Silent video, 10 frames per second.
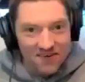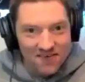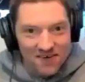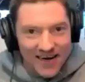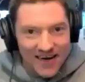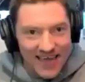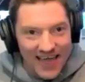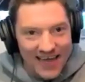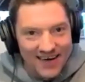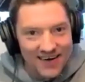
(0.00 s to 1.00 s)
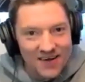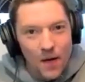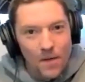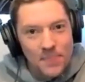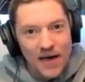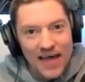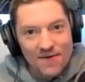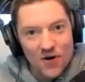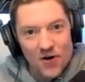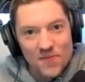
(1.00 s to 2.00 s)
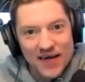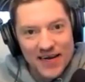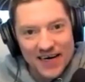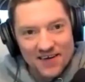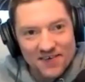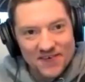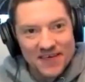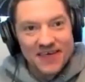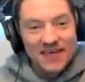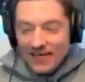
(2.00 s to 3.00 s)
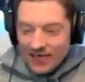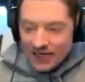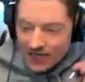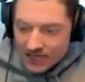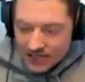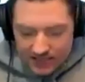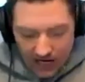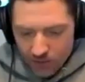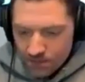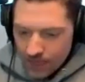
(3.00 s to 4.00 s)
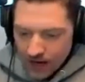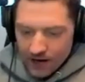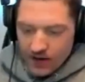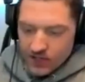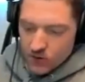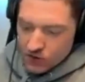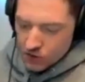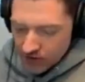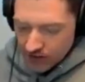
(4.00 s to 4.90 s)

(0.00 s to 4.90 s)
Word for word: right at the end. Bam on my knife. So I might as well join you